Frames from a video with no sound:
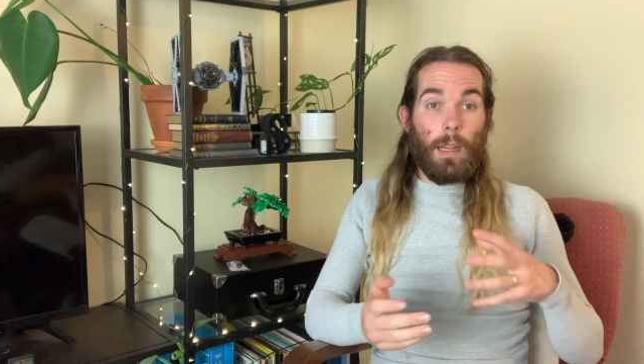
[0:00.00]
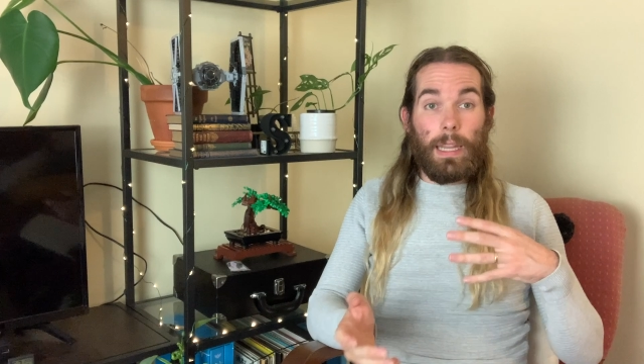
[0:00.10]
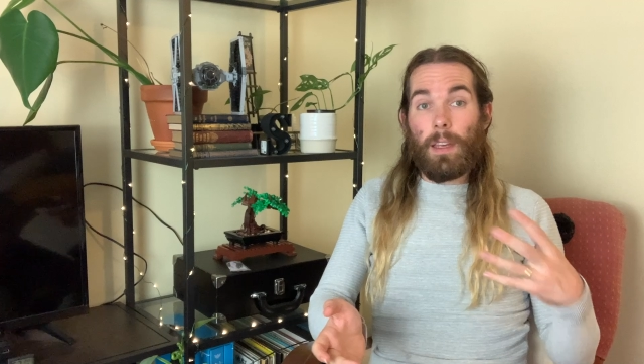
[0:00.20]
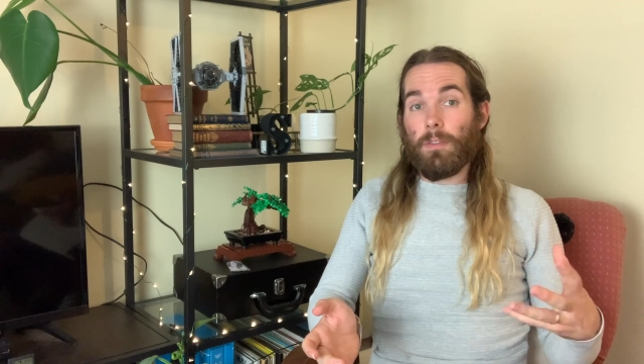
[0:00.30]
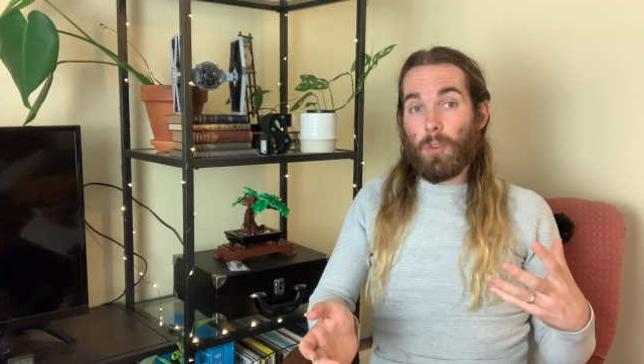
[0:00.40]

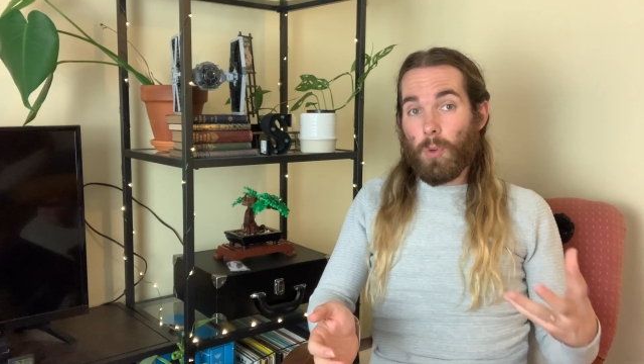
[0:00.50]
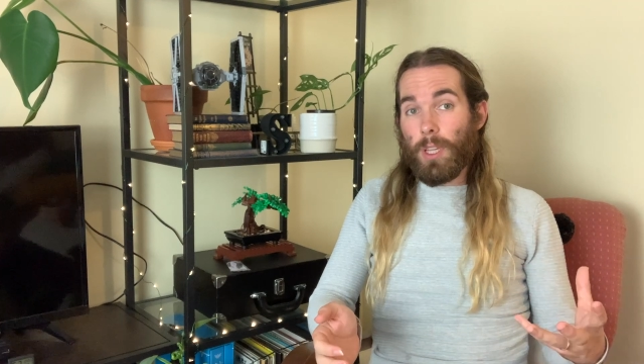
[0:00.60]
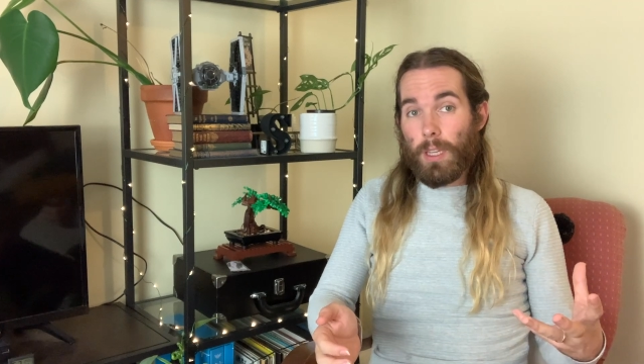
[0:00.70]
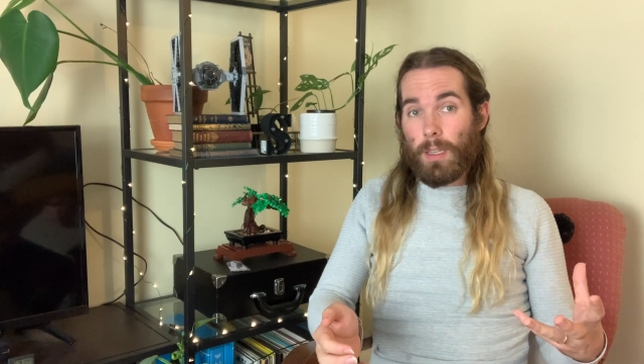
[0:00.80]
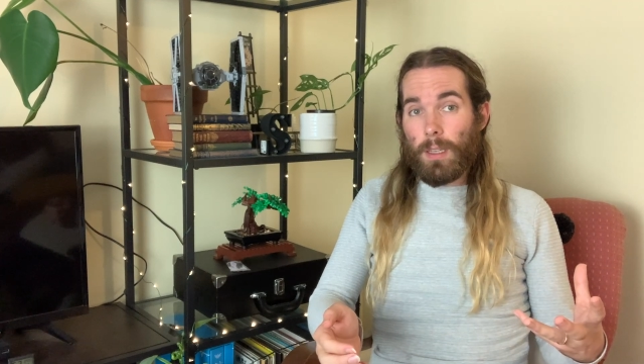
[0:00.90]
Le
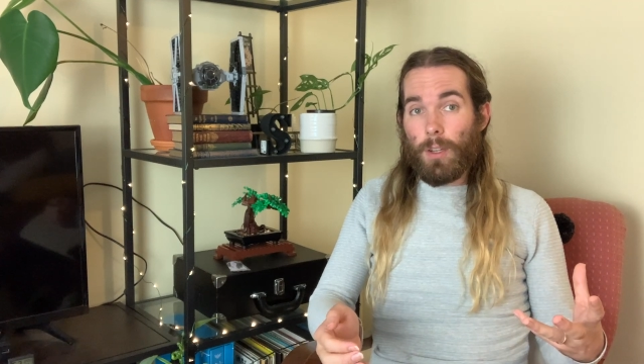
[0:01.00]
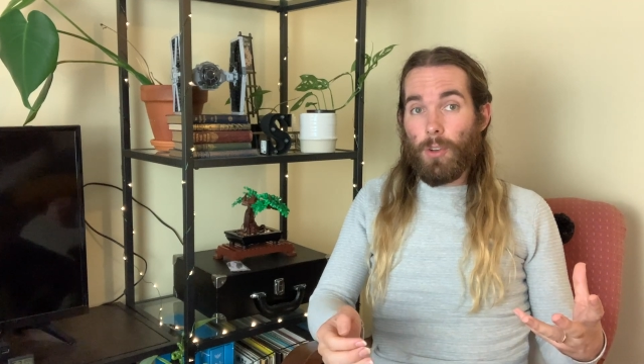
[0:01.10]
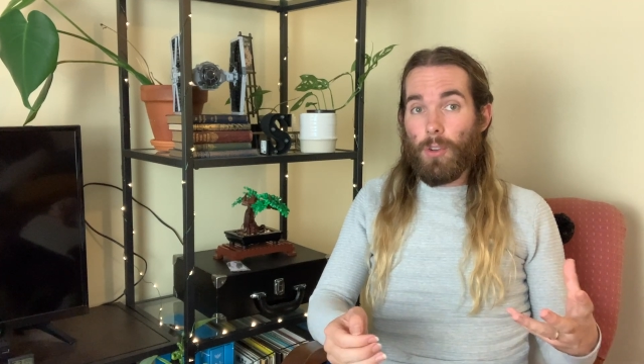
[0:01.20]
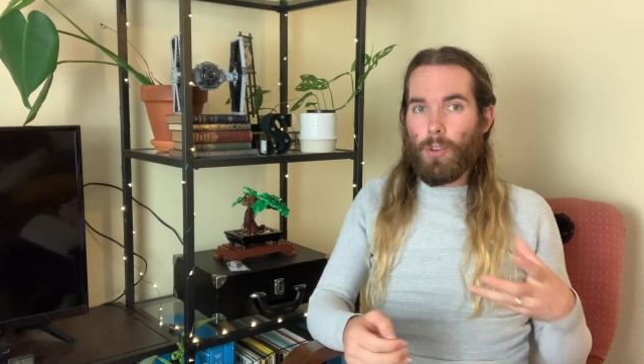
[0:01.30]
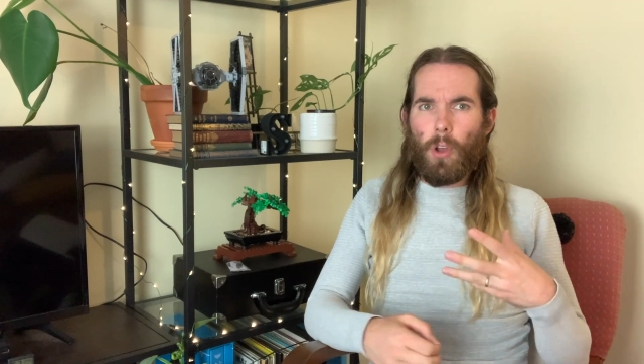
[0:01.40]

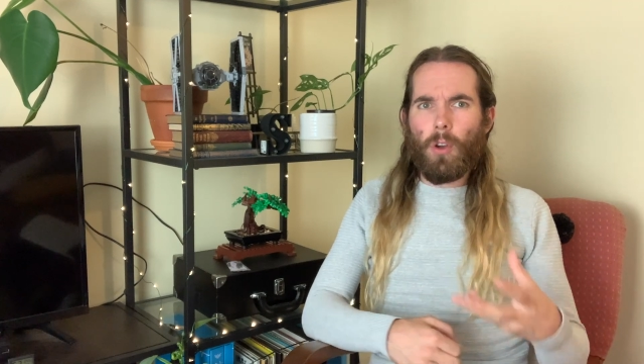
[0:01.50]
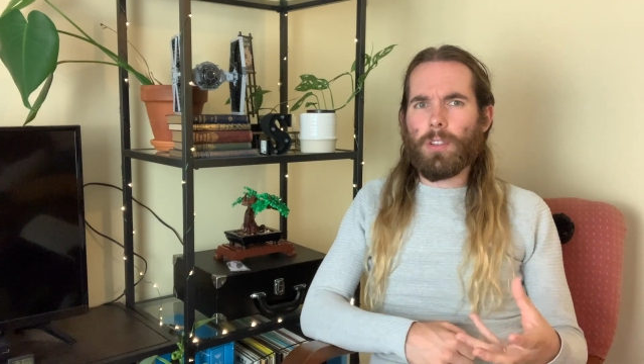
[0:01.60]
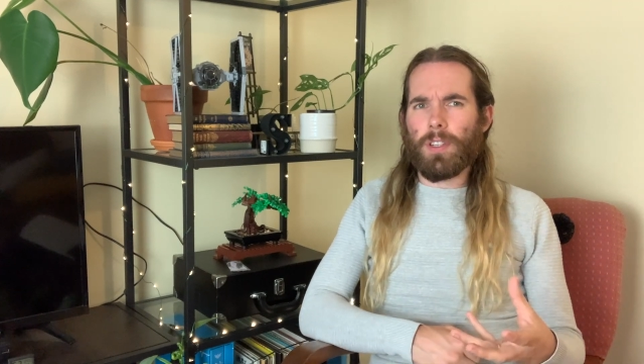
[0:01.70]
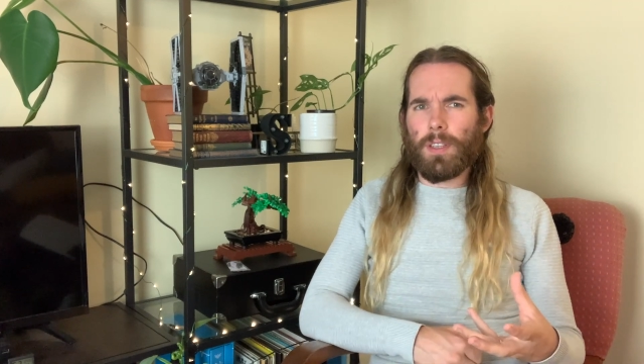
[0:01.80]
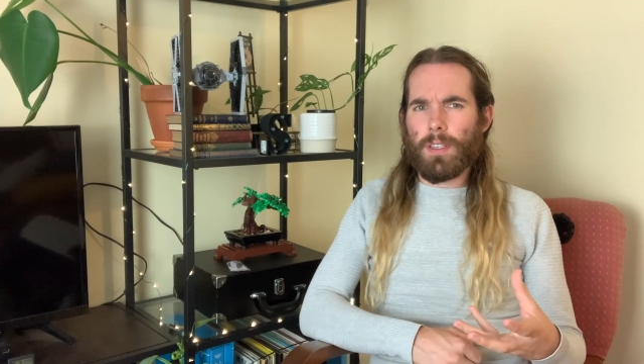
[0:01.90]
Verrier
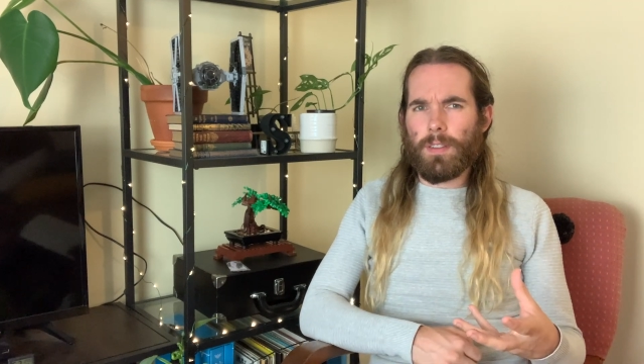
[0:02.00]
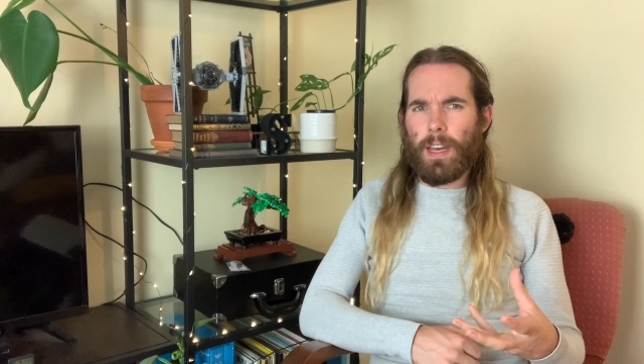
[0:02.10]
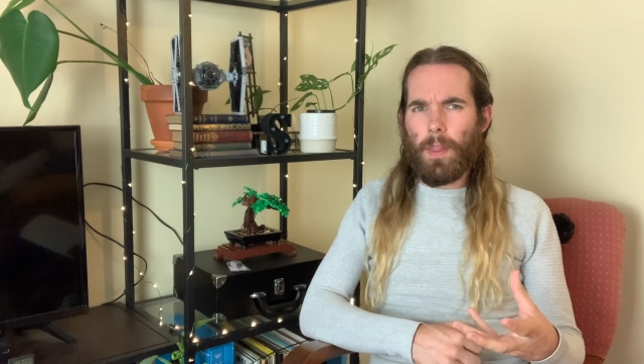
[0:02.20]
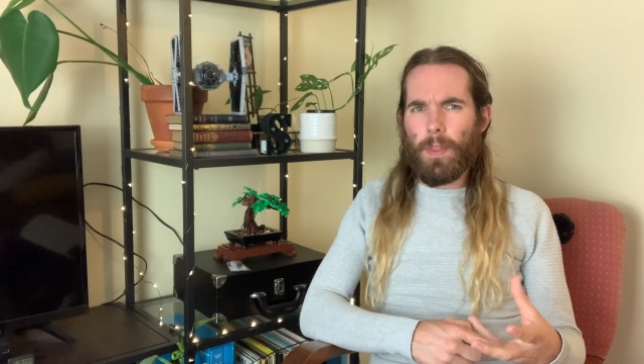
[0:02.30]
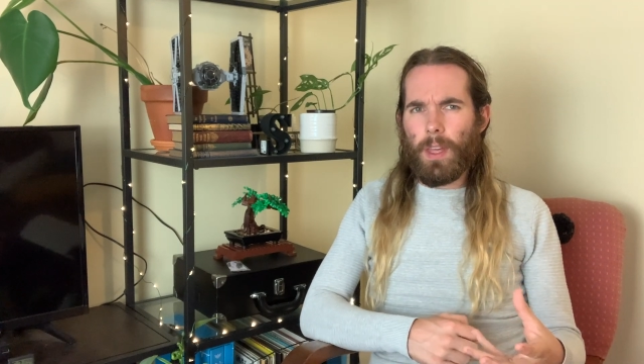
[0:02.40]
noticed
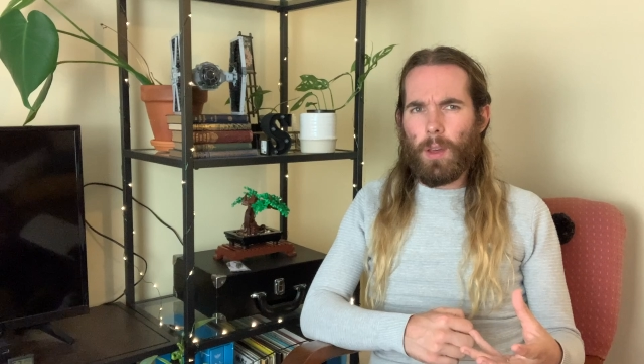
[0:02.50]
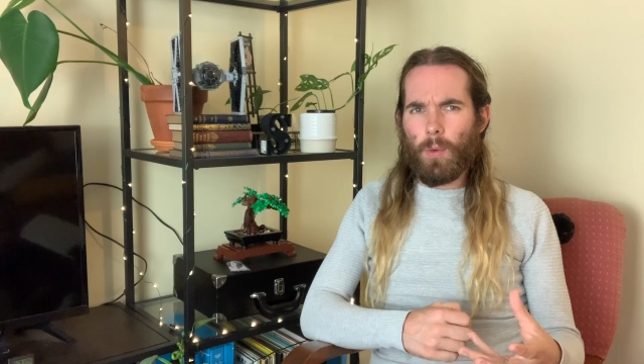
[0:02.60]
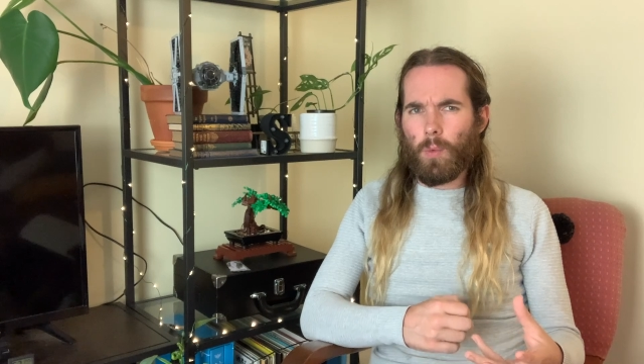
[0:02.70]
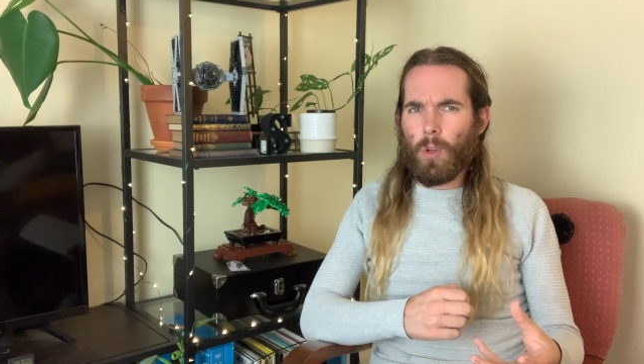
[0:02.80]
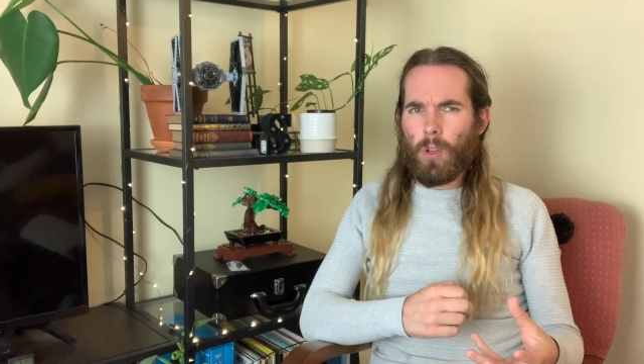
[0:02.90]
that
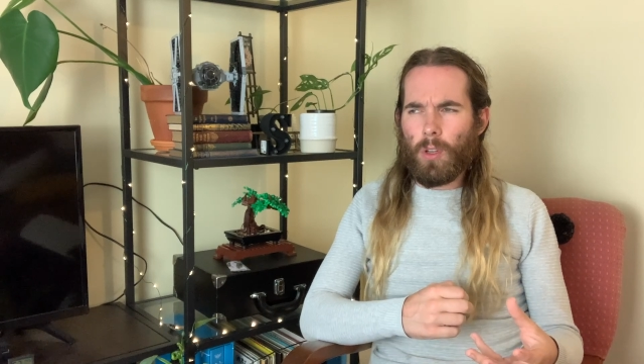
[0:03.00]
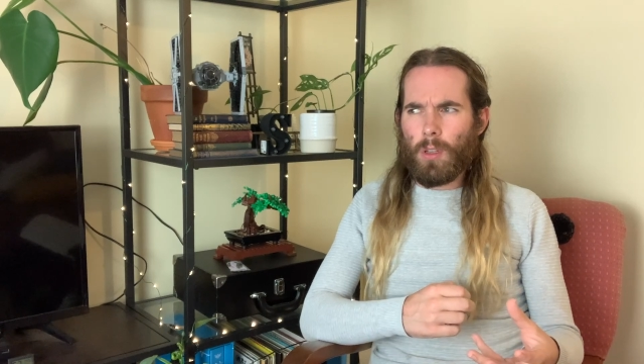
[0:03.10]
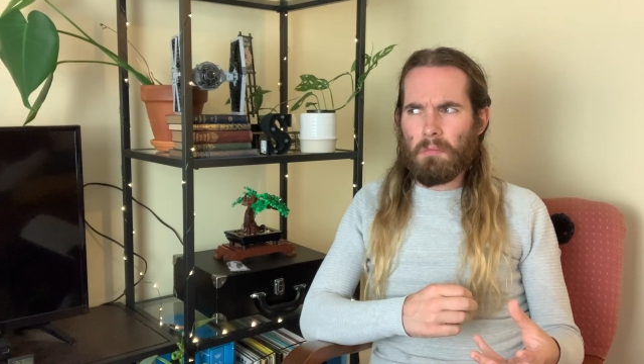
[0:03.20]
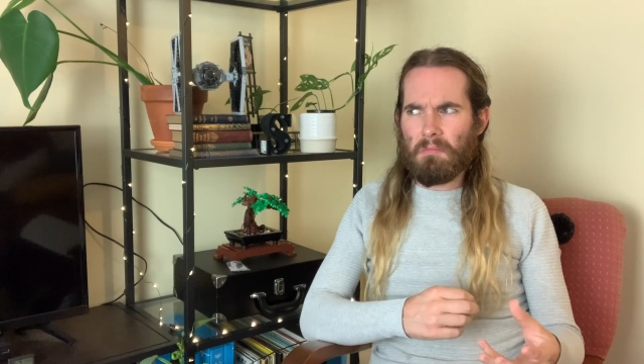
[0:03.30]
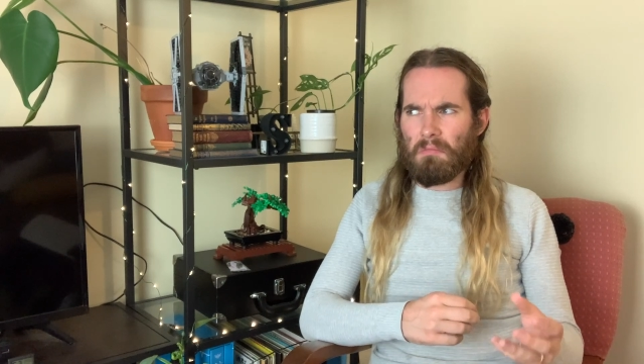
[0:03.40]
there
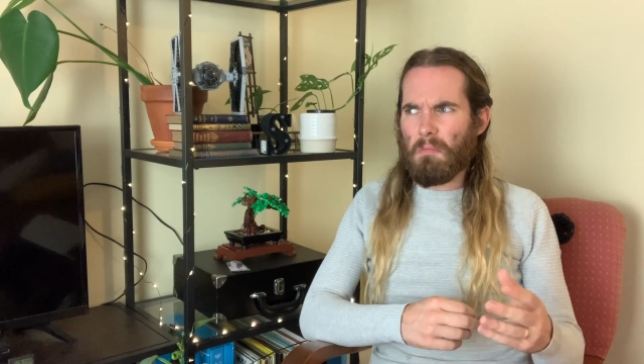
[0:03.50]
were